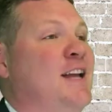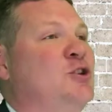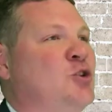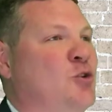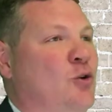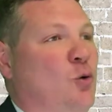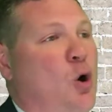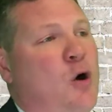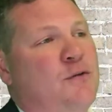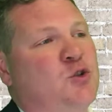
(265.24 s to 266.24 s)
It's true.
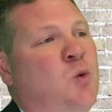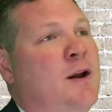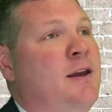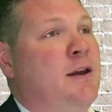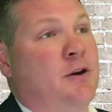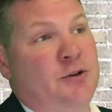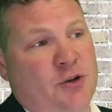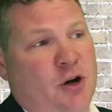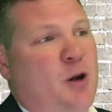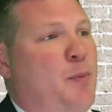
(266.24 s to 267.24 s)
Over twenty years,
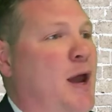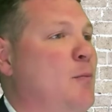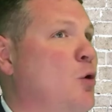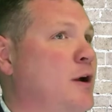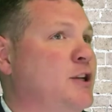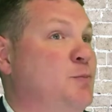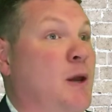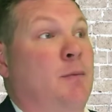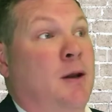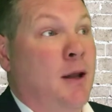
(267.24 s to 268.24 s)
you're going to pay a mortgage
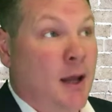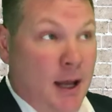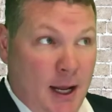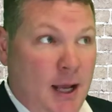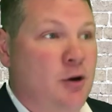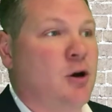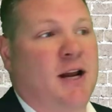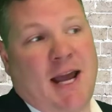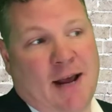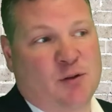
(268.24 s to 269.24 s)
payment, and you're
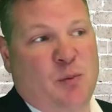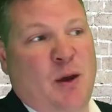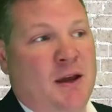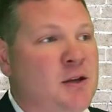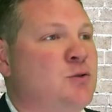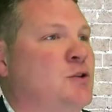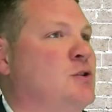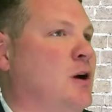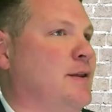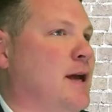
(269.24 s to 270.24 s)
going to have to pay
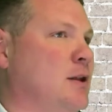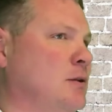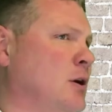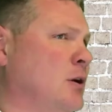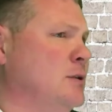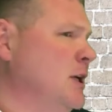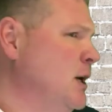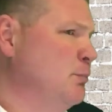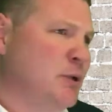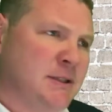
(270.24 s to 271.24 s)
interest on that loan.
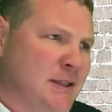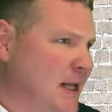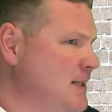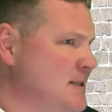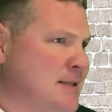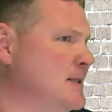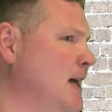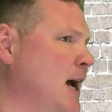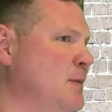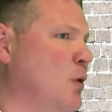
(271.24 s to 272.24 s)
But unless the
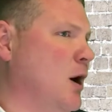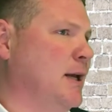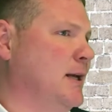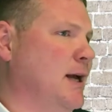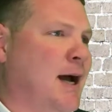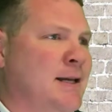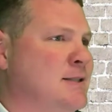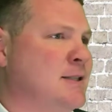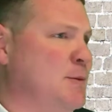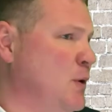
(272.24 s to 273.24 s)
stock market guy is
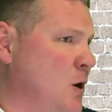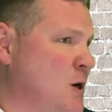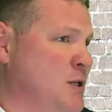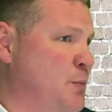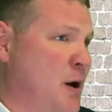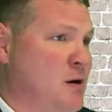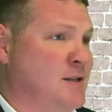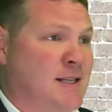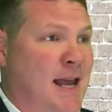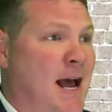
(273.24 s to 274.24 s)
sleeping on his
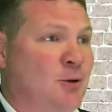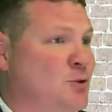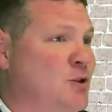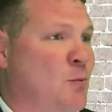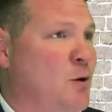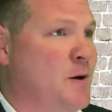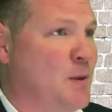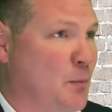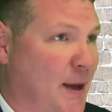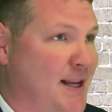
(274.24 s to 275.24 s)
parents' couch somewhere in
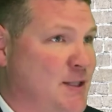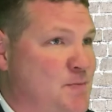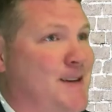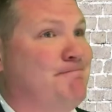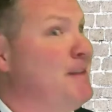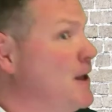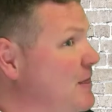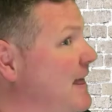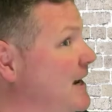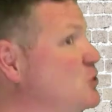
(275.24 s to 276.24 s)
the basement,
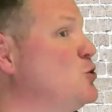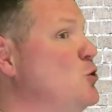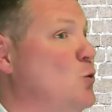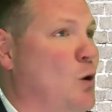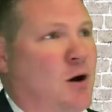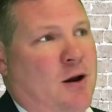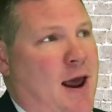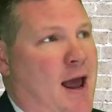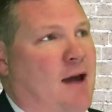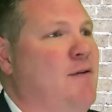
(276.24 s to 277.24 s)
they too are going
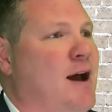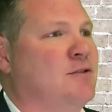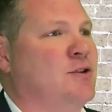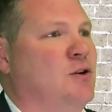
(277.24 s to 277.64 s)
to have housing